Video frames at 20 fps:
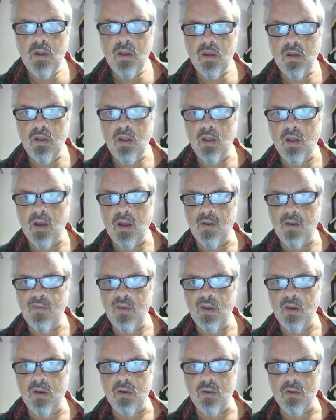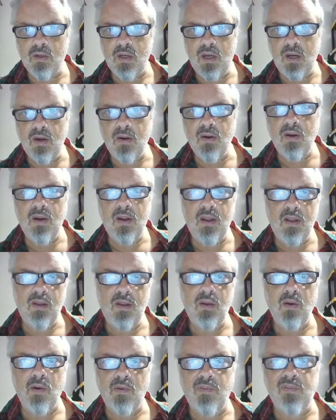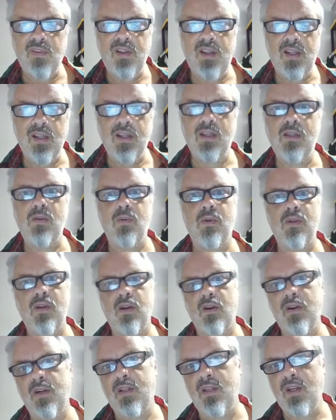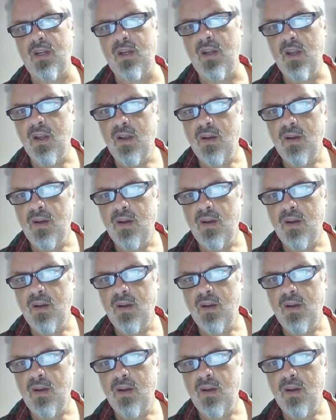click on vehicles here in your fleet list, which I already did,